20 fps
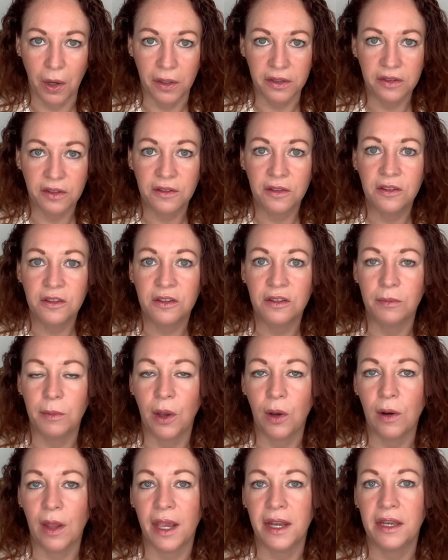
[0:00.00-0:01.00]
It doesn't
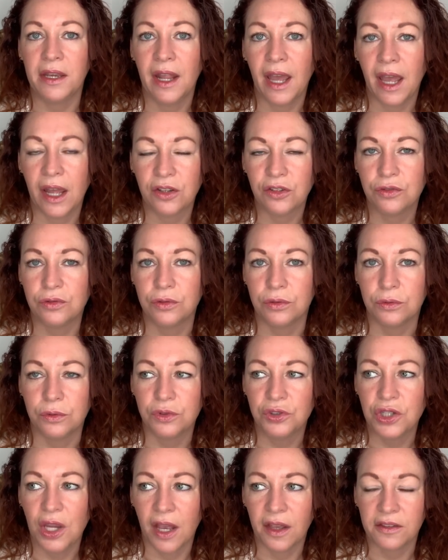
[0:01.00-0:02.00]
smell like natural
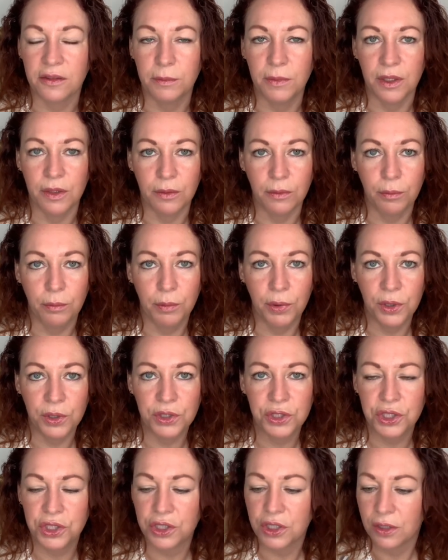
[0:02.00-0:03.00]
jasmine
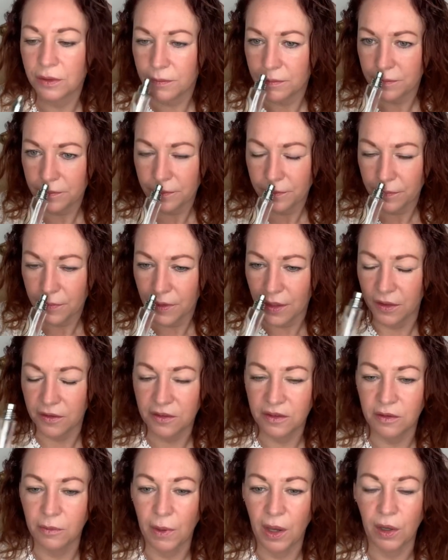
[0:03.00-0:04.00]
bush. It
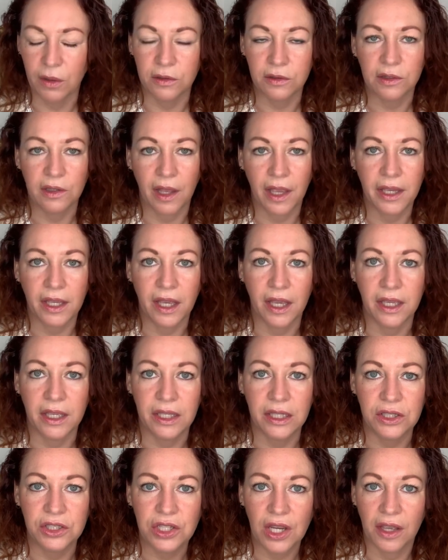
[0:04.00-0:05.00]
smells like
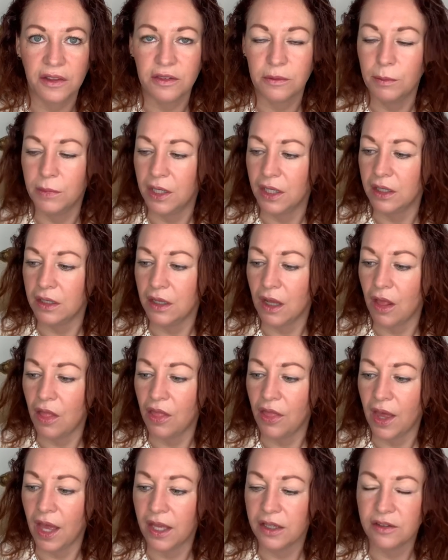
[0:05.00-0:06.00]
a jasmine
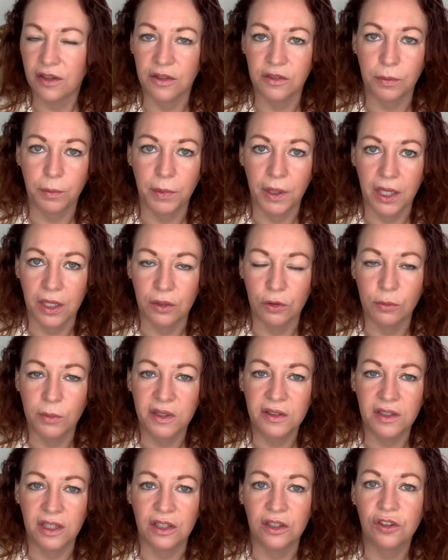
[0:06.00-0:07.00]
that has been
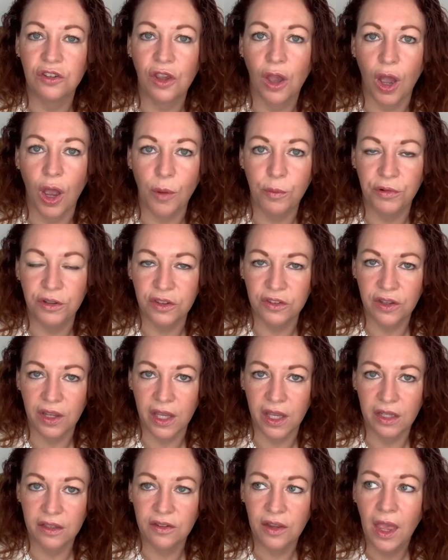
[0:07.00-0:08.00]
almost
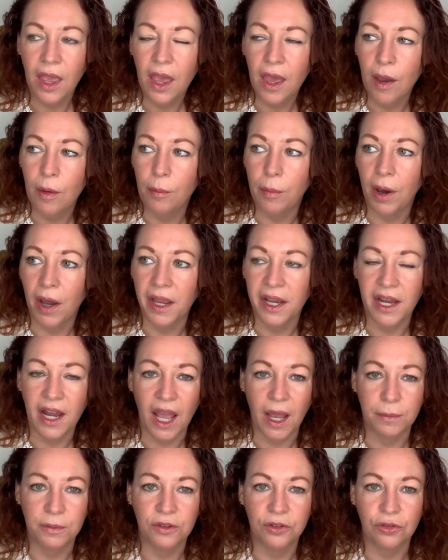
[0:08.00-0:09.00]
interpreted by an
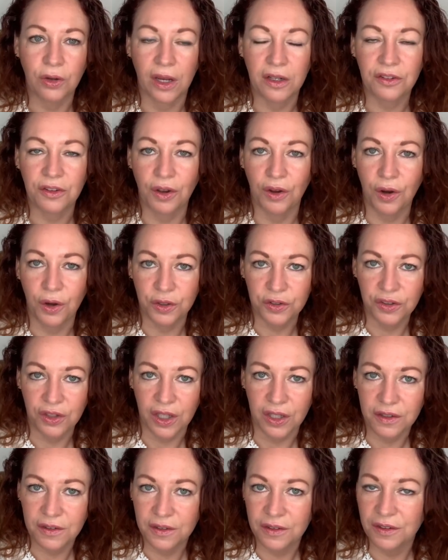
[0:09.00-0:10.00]
abstract
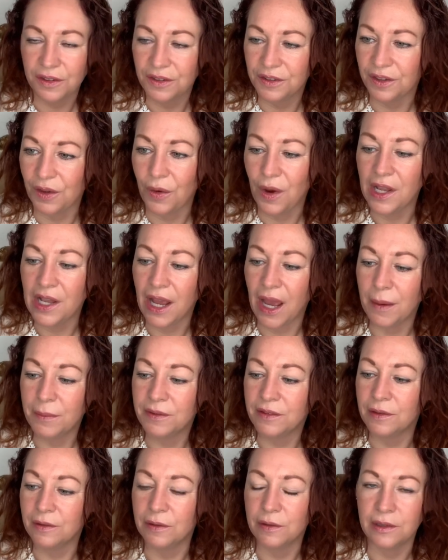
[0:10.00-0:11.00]
artist. So I
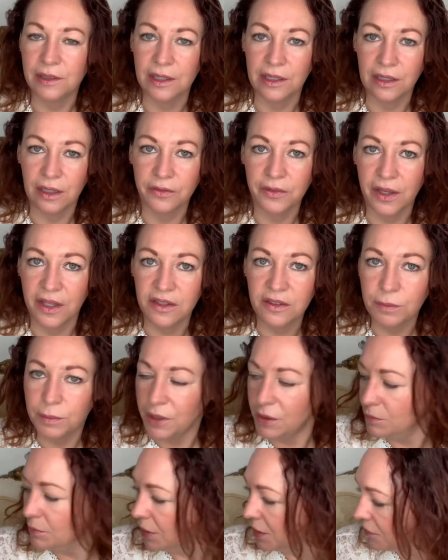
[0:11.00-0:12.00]
absolutely love SP
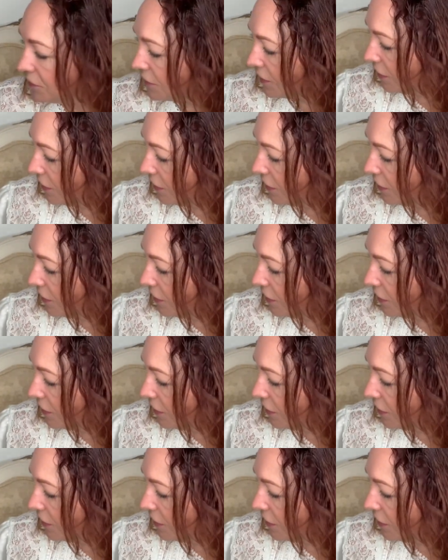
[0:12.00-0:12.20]
Musk.